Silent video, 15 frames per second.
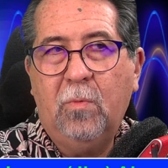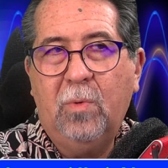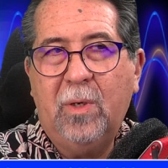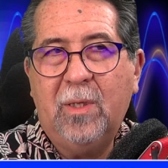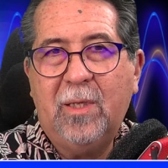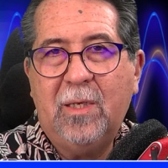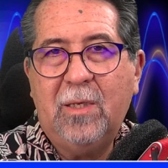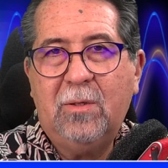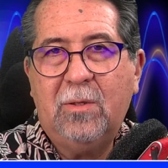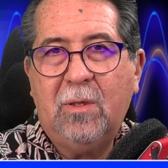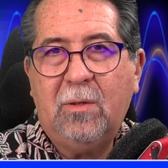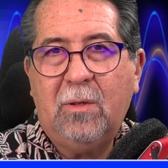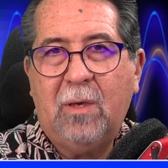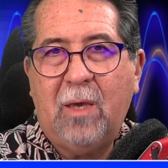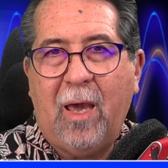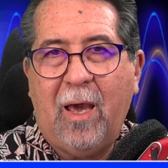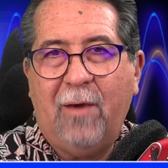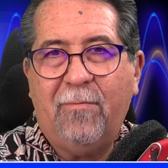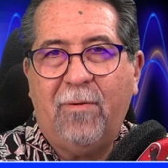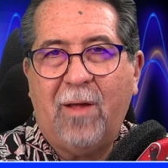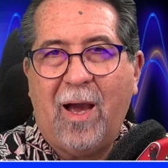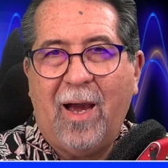really
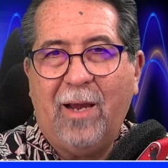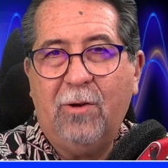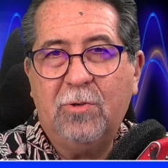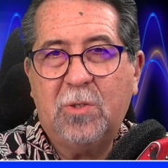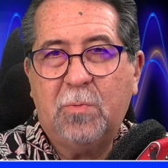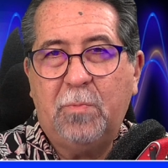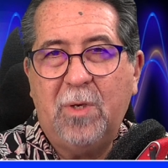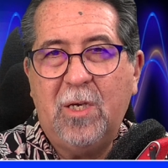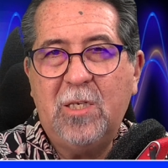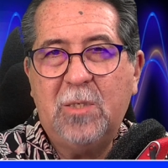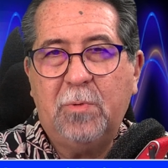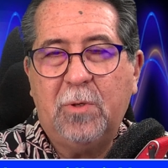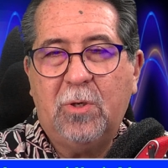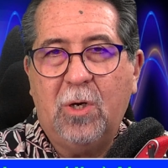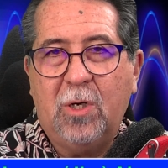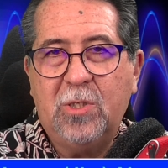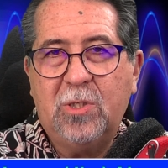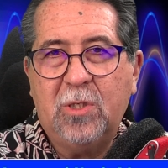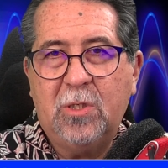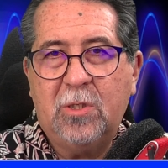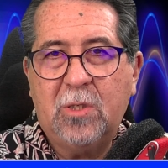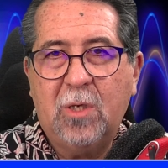have higher speeds
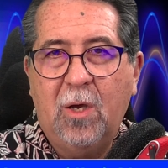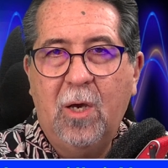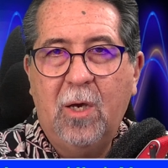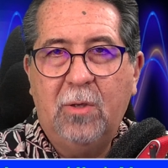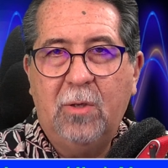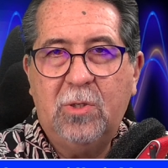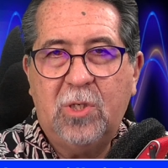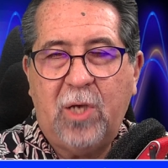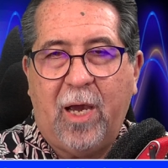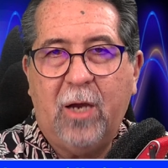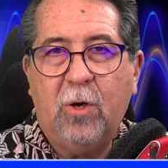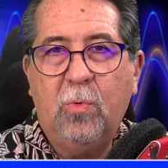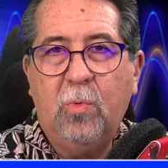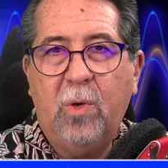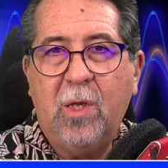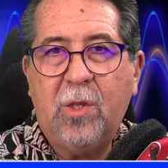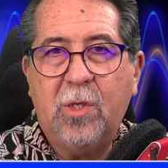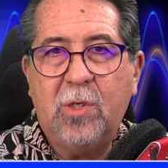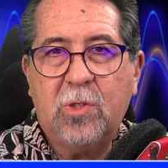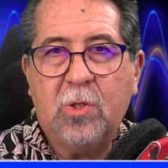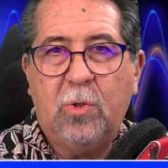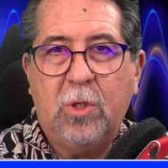because its channel
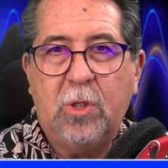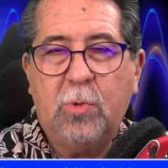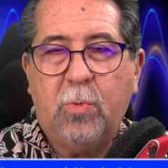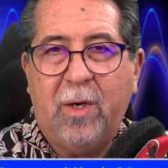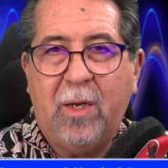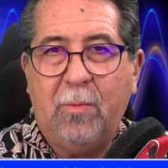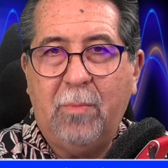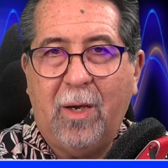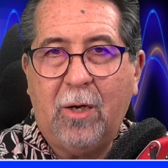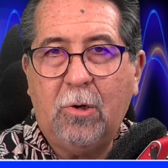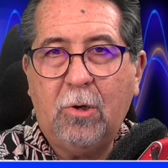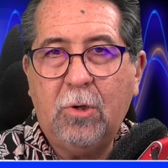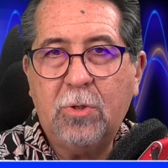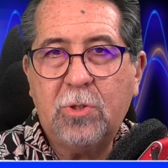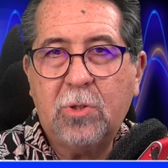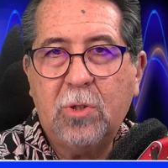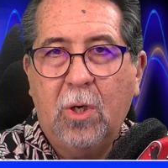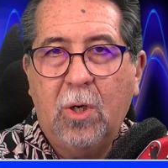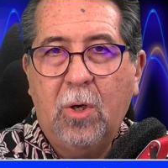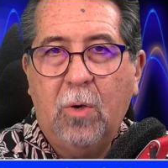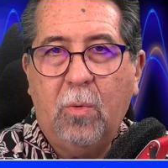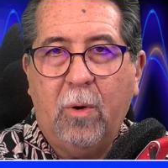width is only 20 megahertz,
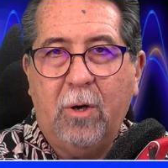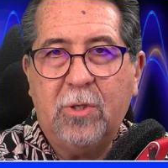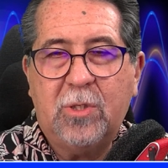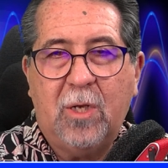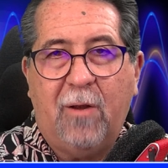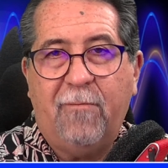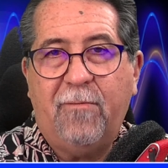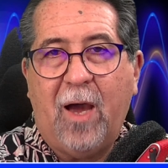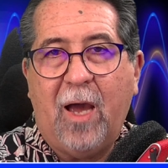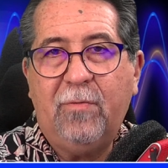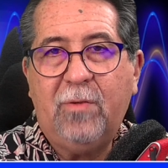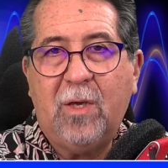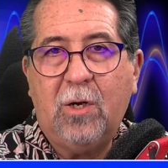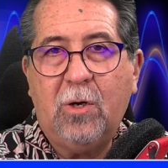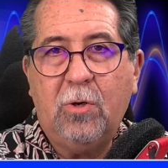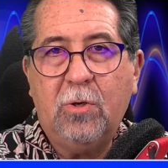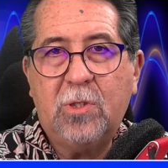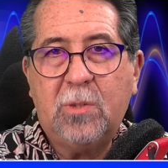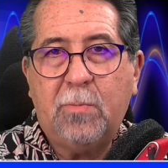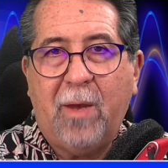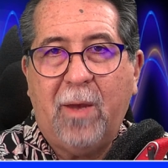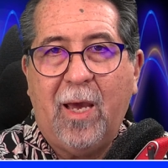whereas on a 5
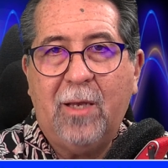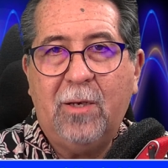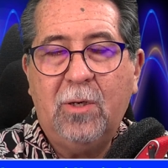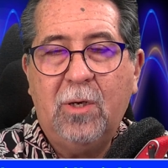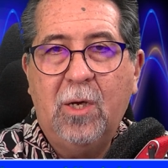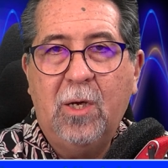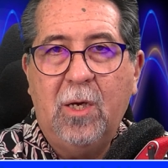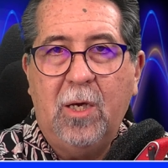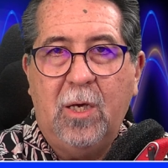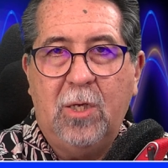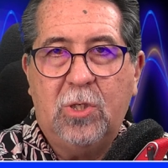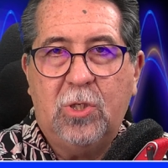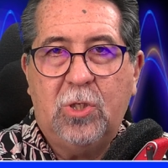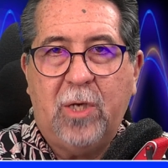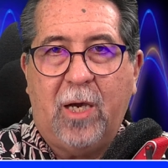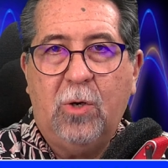gigahertz band, its